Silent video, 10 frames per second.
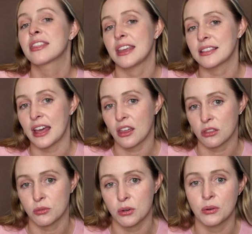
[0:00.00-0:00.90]
Think that
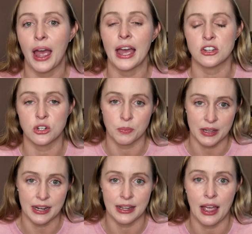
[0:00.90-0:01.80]
through as you're
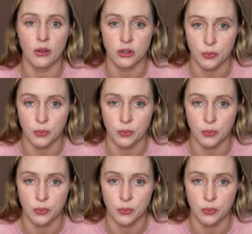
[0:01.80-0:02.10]
planning out your